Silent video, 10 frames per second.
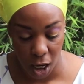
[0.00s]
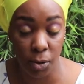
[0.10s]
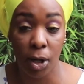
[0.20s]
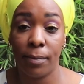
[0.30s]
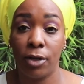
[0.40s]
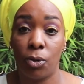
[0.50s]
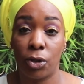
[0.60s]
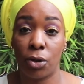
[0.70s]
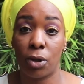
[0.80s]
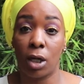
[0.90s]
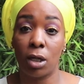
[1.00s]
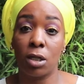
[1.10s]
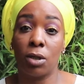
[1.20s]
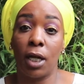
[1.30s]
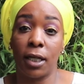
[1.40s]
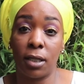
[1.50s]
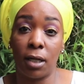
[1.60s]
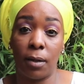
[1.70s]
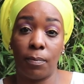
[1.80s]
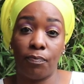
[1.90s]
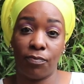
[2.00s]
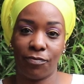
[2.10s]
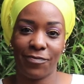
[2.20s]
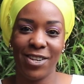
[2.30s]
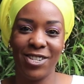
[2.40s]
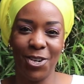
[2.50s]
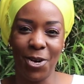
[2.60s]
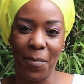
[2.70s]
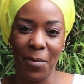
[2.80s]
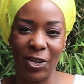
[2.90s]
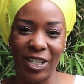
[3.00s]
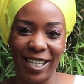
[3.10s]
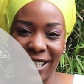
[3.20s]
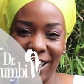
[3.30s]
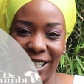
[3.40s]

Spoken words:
Anyway, let me know what you think. Until next time. Tuko pamoja.